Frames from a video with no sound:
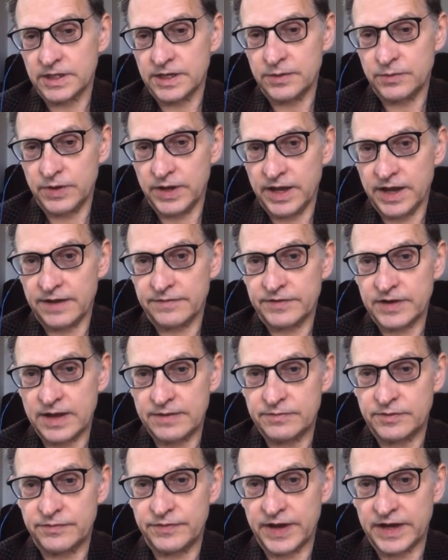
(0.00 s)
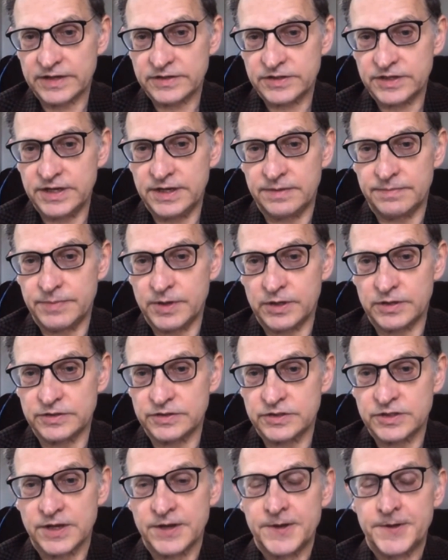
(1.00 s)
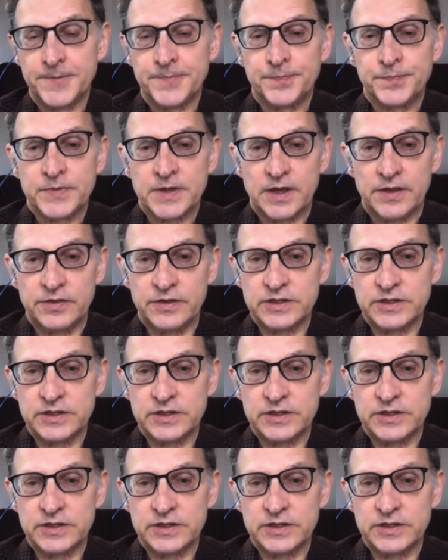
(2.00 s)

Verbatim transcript: we have to have a vaccine because this